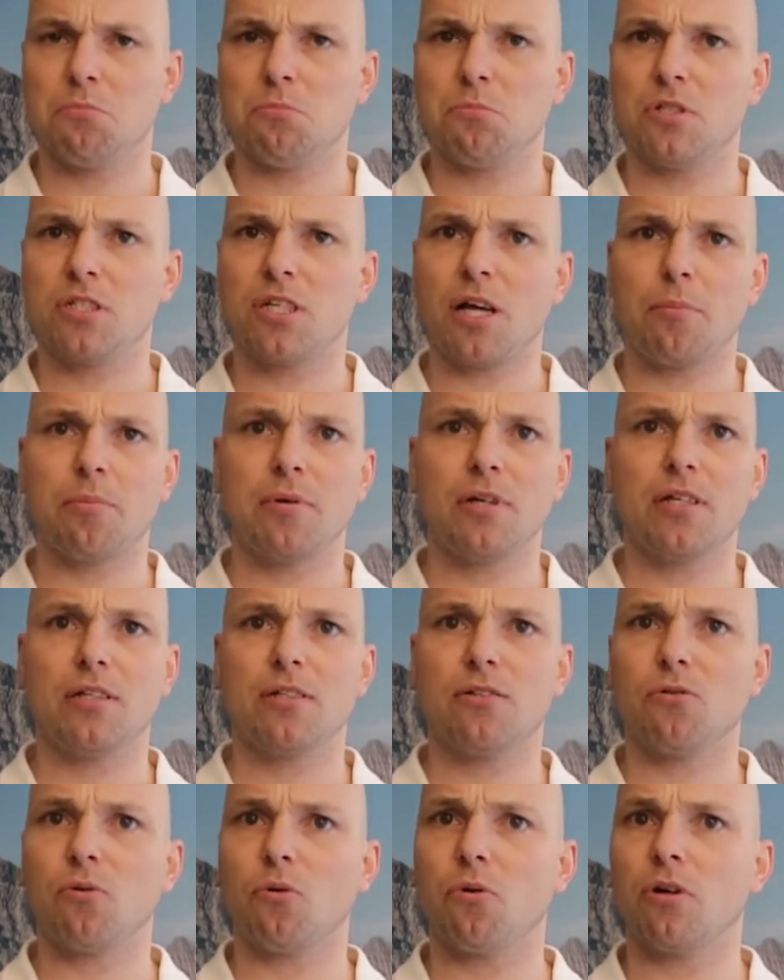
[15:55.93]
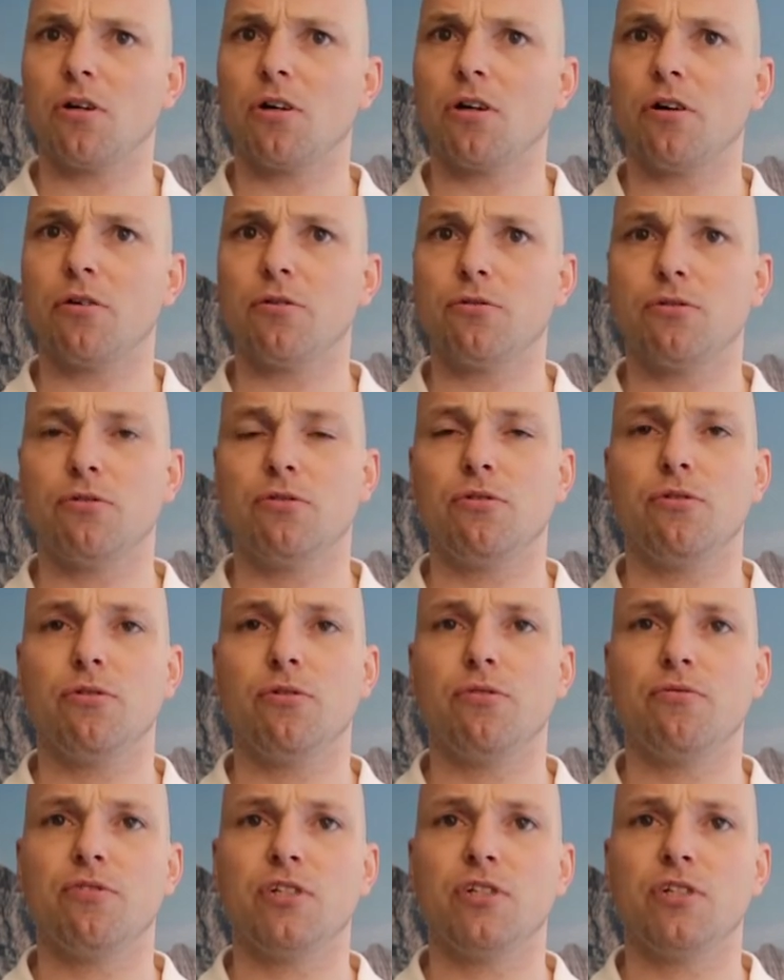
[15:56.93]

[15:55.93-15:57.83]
stop it or go to a